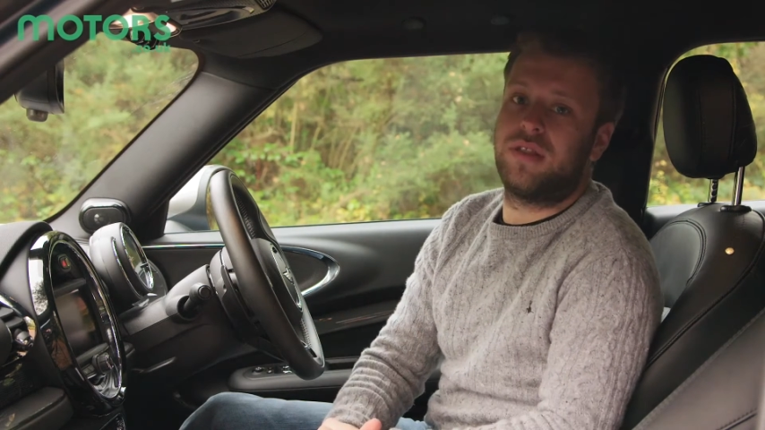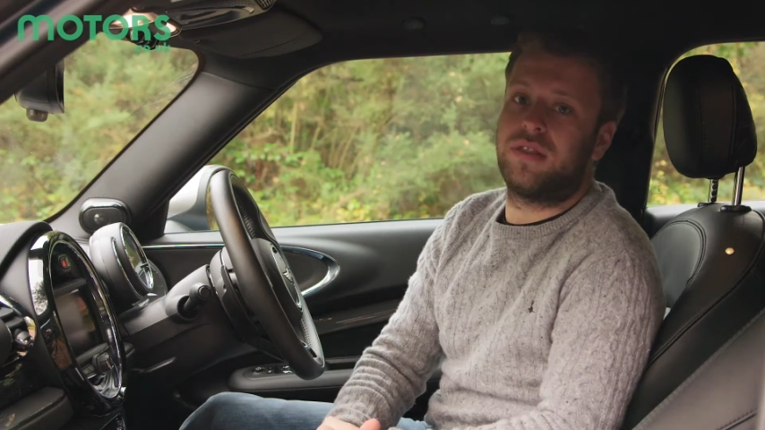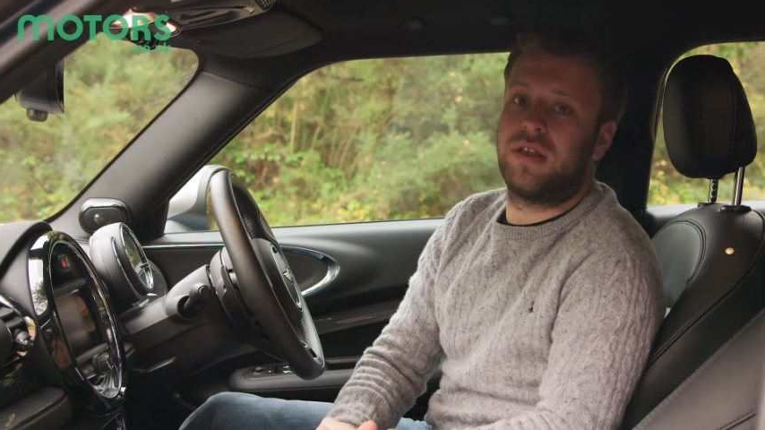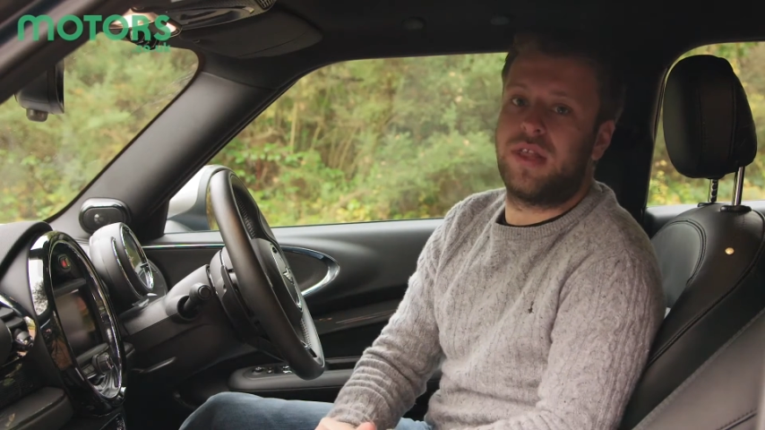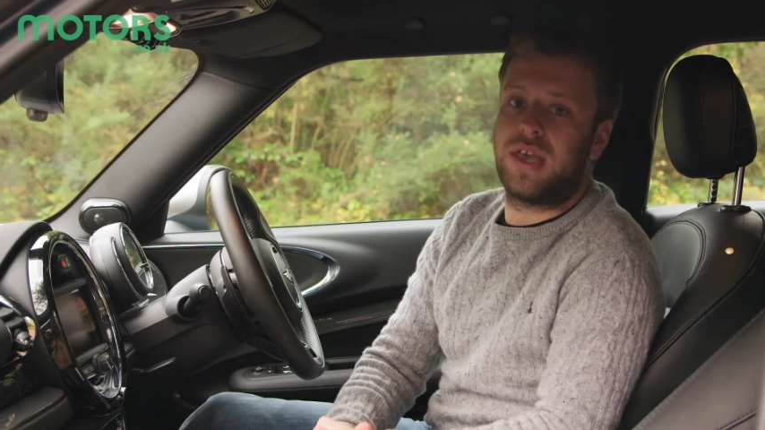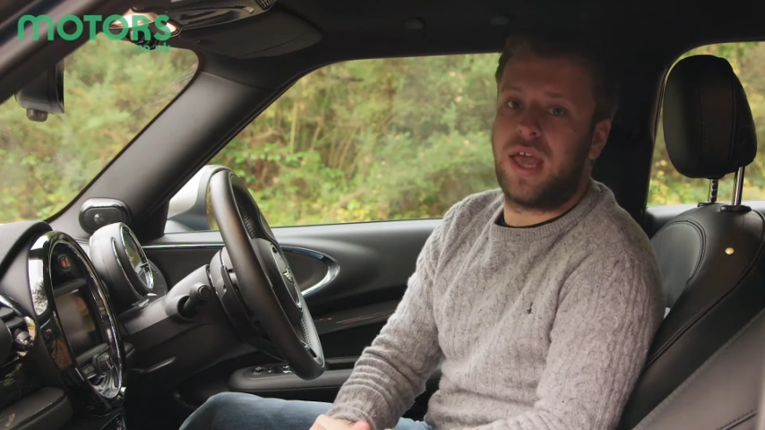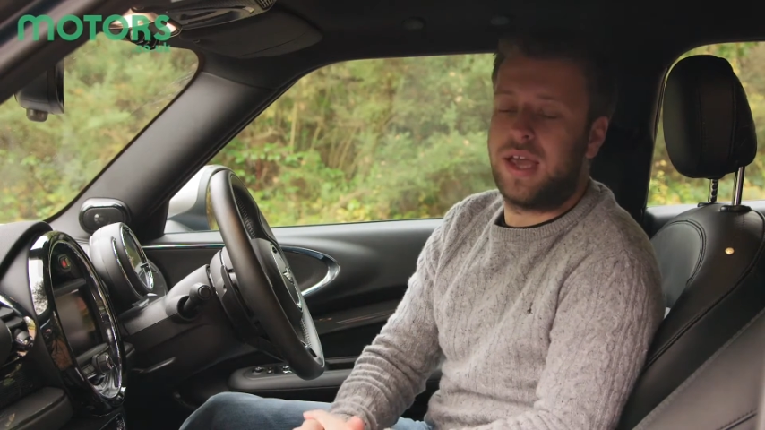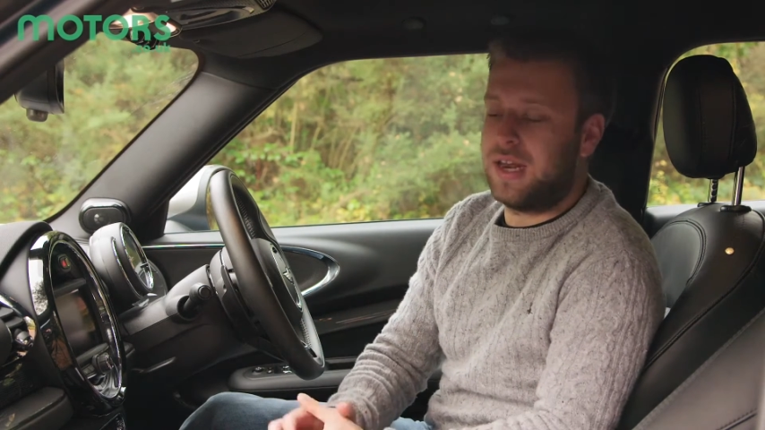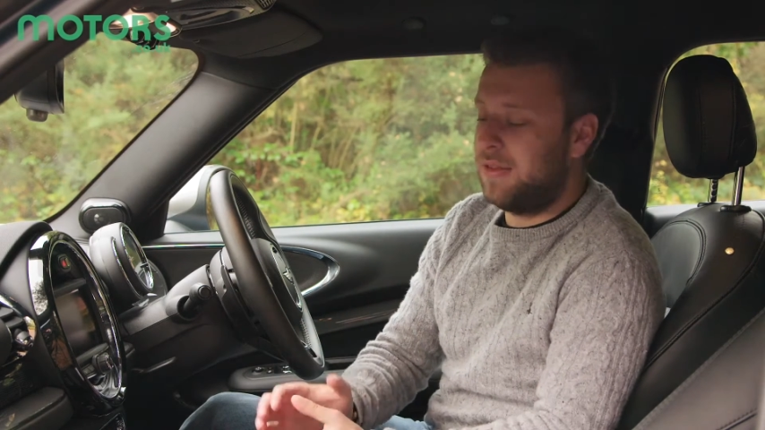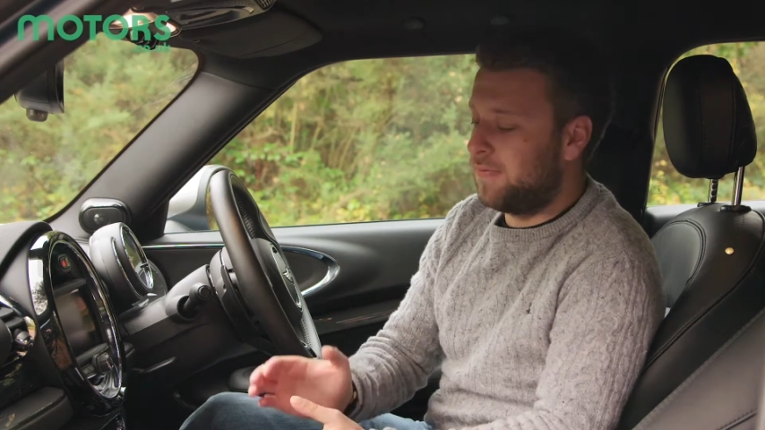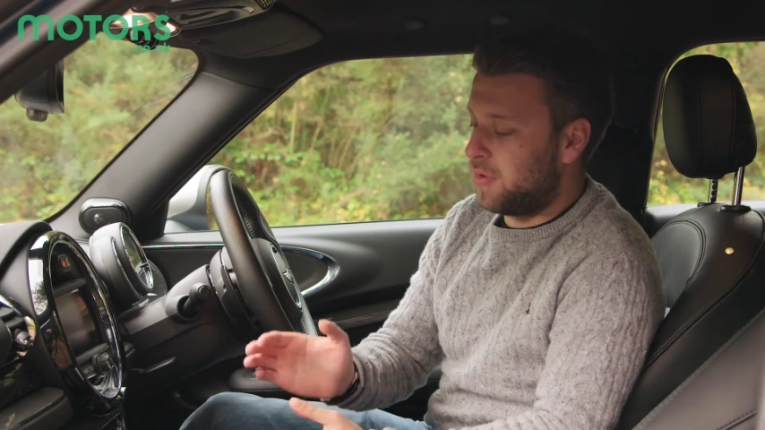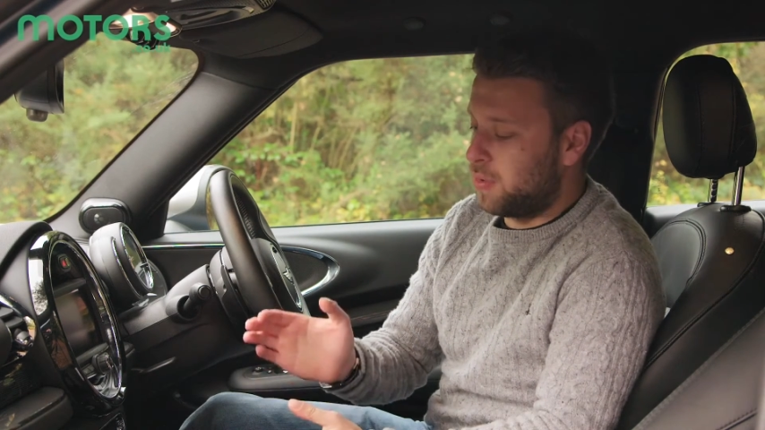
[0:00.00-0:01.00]
that they're getting an
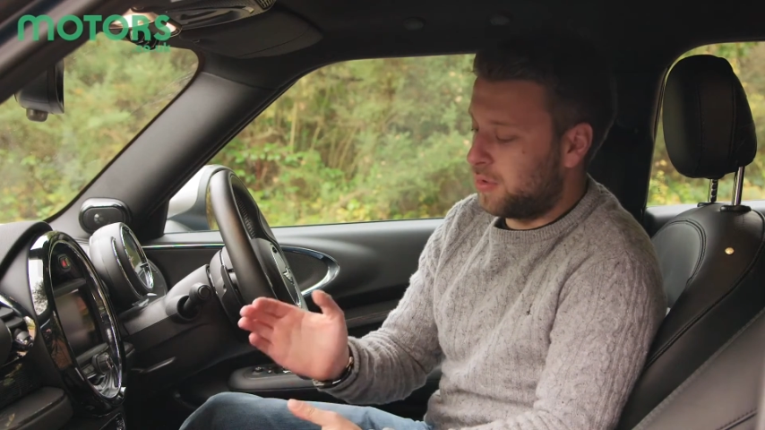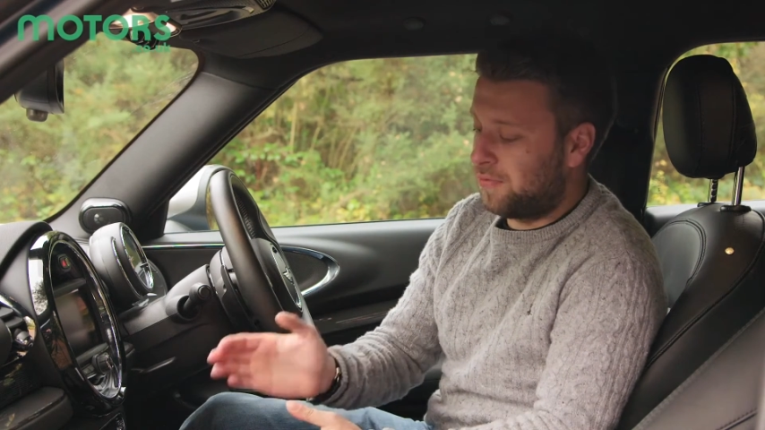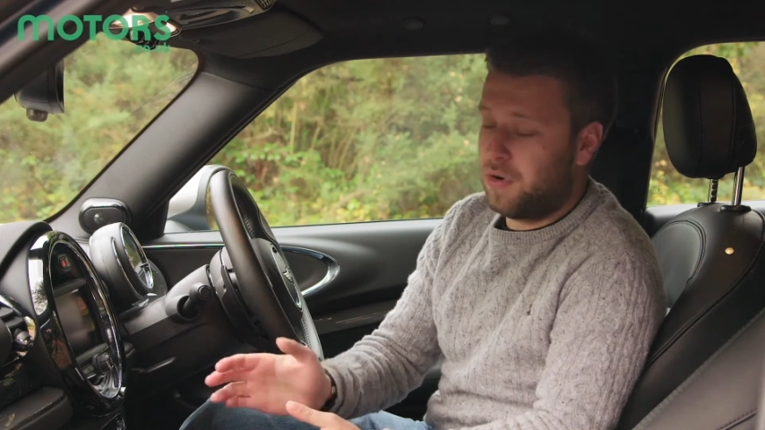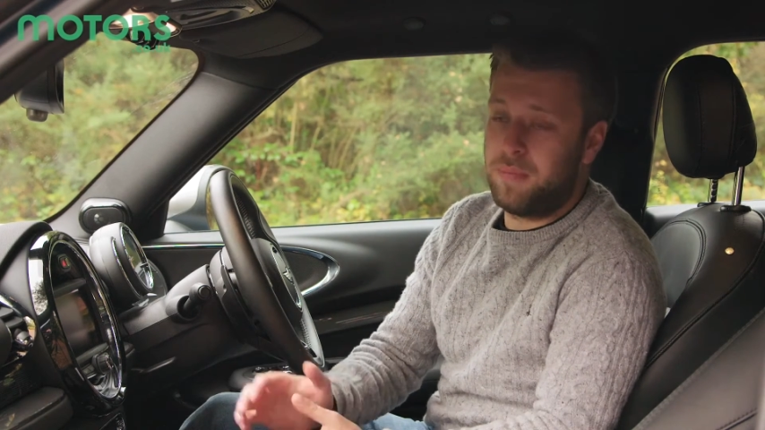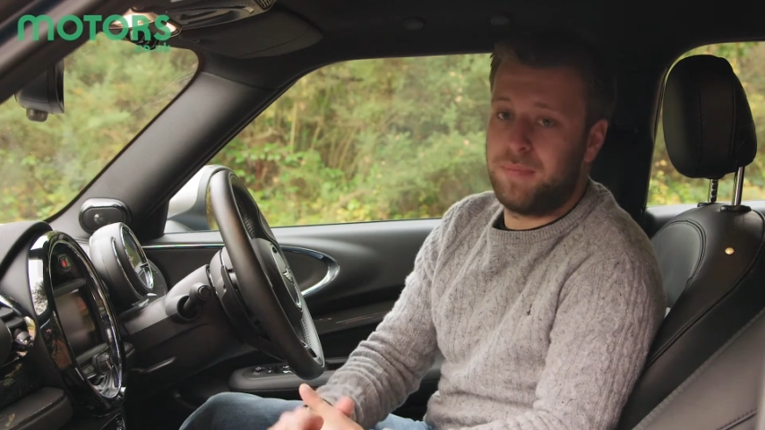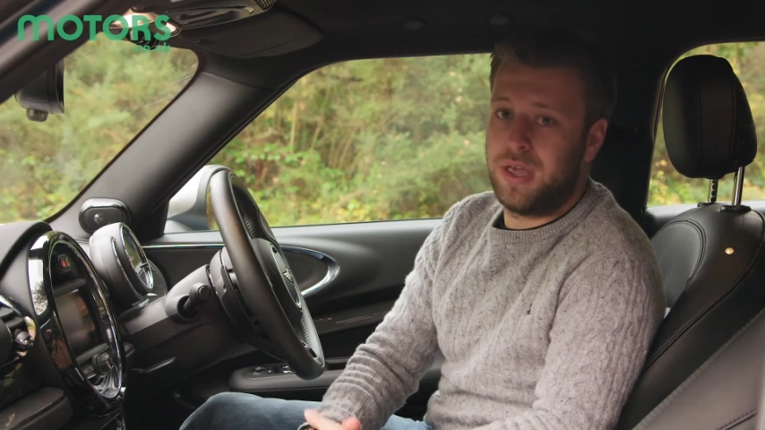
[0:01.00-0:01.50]
influence from